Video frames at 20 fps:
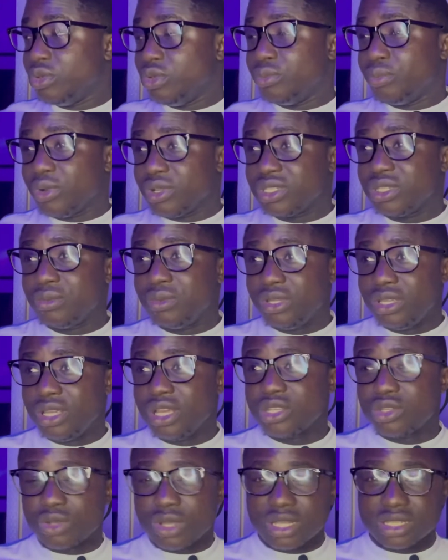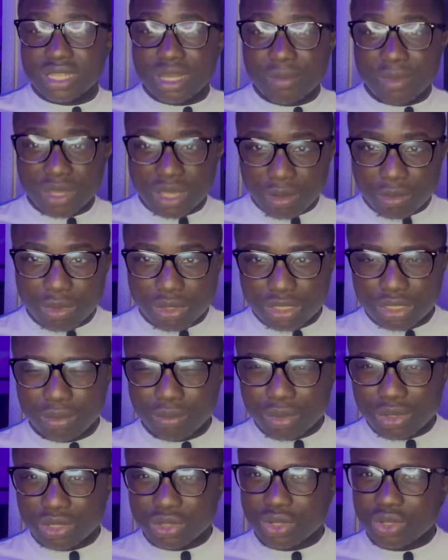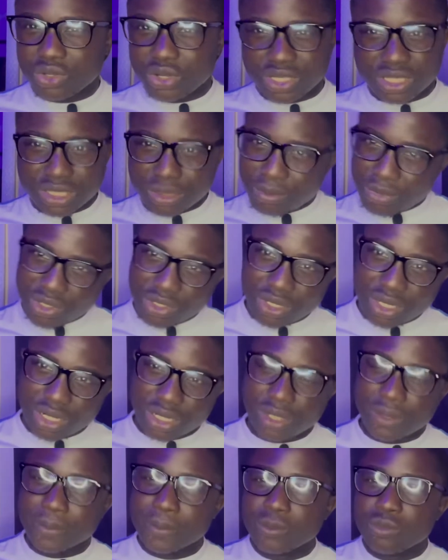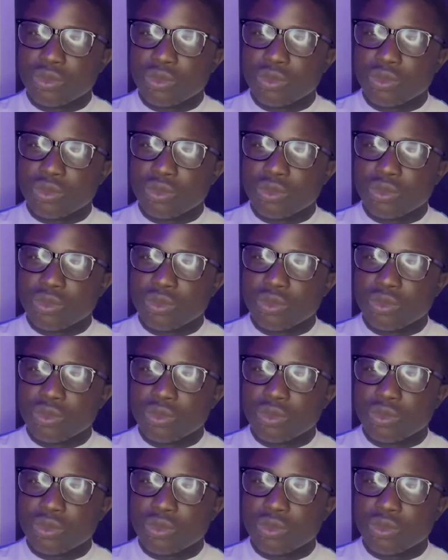you possibly yes you can start making money, but not just immediately.